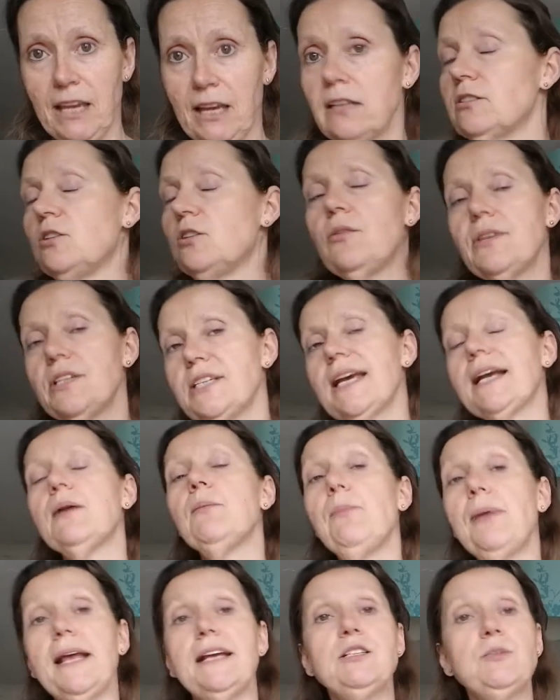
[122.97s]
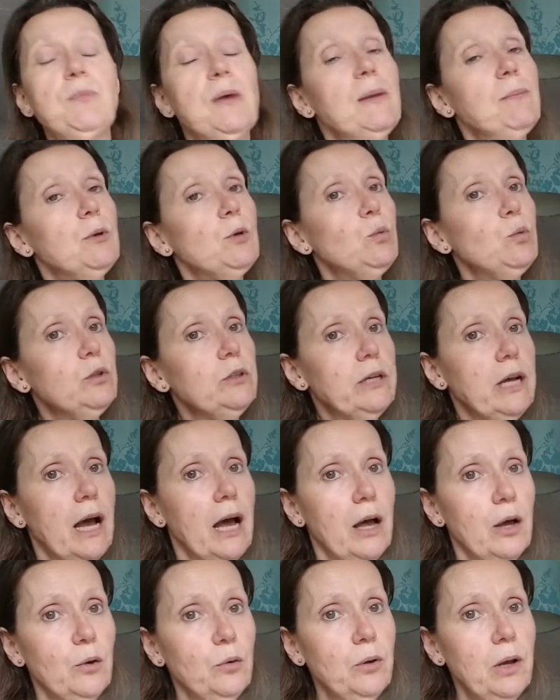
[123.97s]
It's not the second place people will
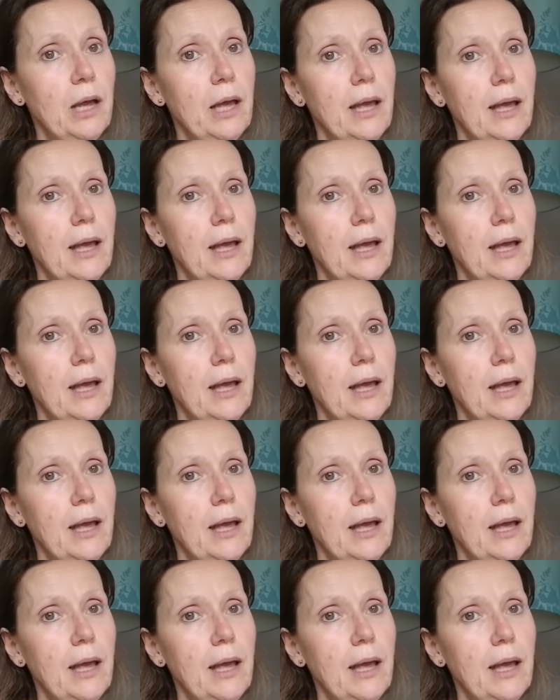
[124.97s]
go,